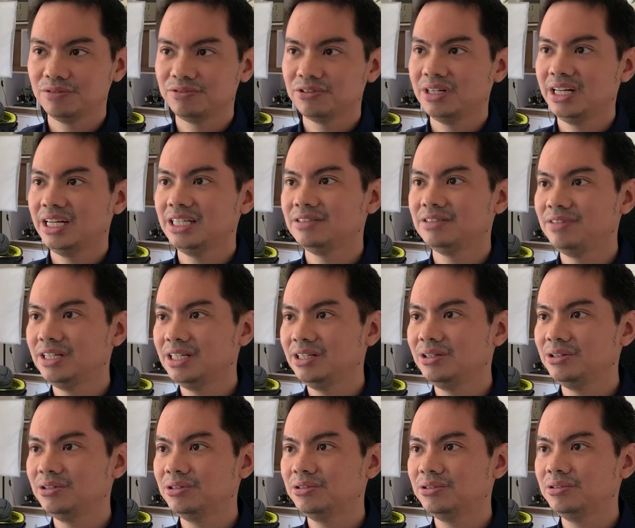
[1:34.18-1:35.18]
of today's
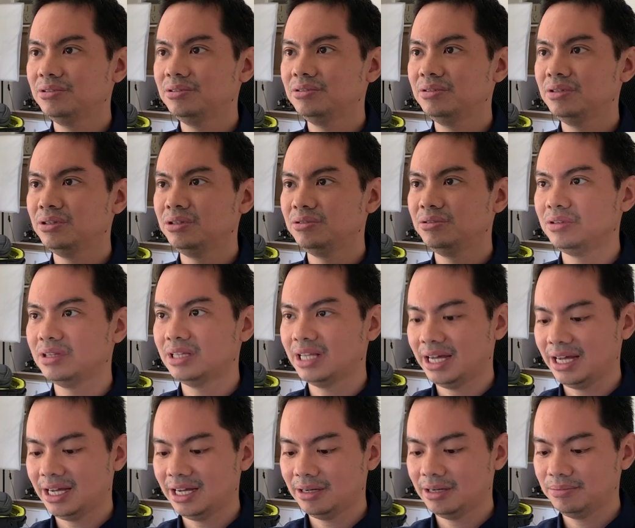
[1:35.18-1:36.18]
video, new
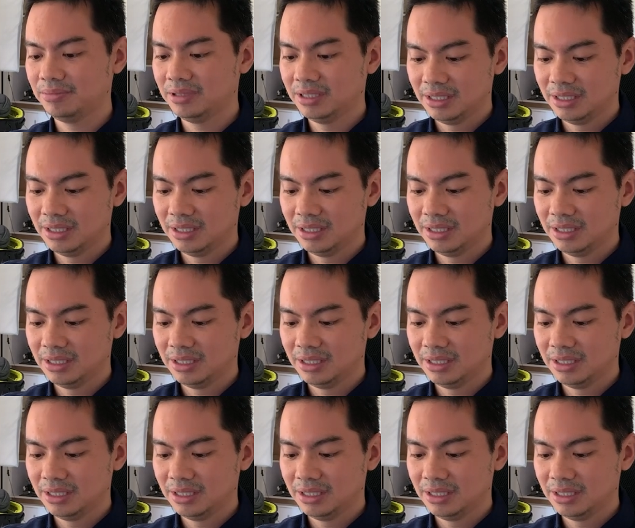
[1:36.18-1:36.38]
tab.